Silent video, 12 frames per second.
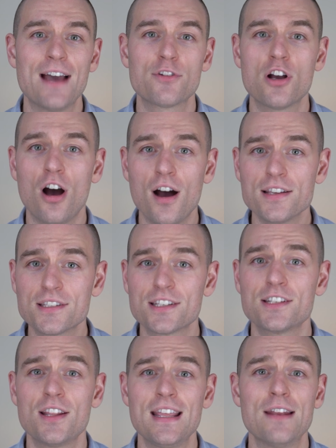have
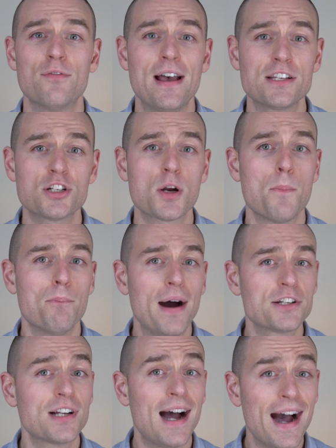costs to the investor
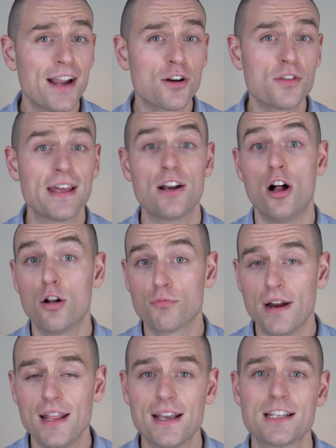much higher than
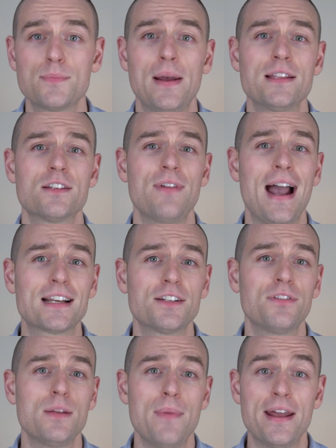already expensive
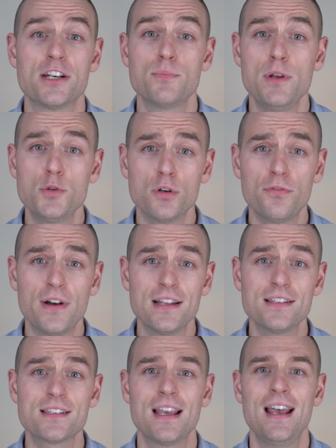actively managed mutual
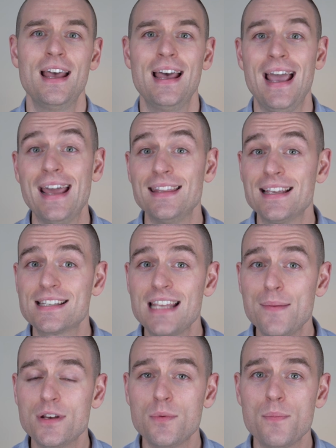funds, and they
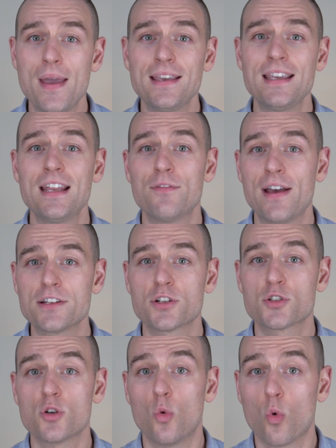seem to be making
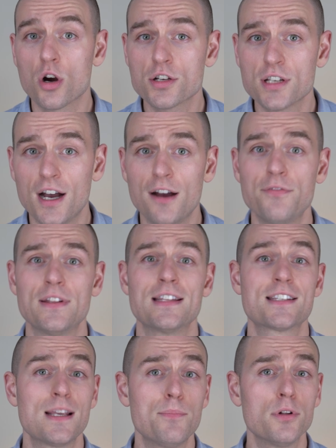investors worse off than
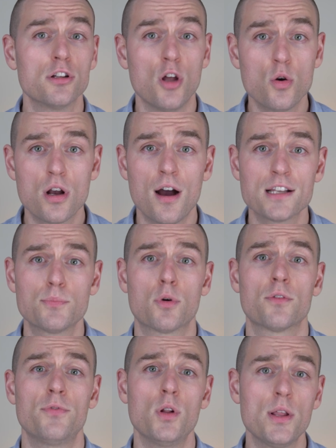simple low-cost
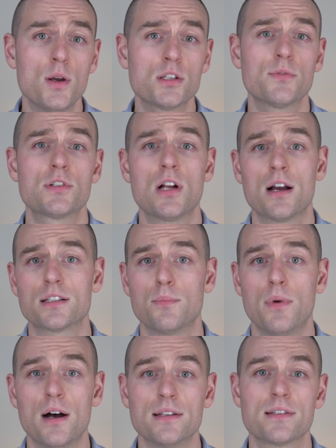portfolios of stocks and
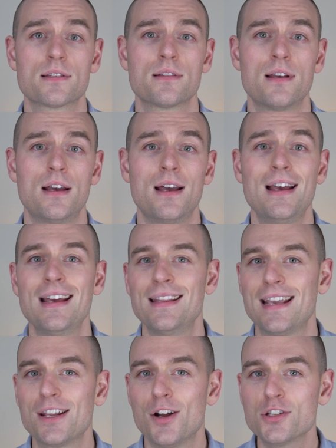bonds.
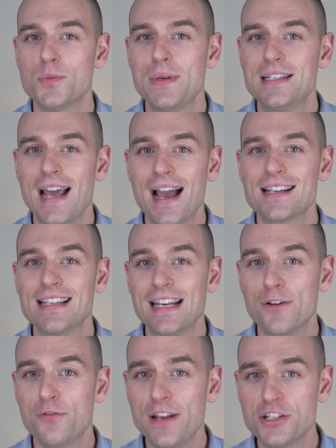They can also be tax
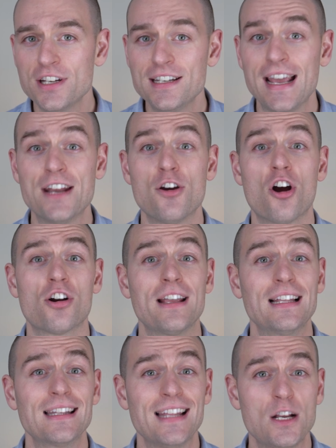inefficient and are
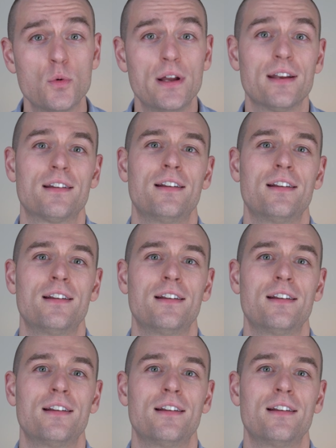illiquid.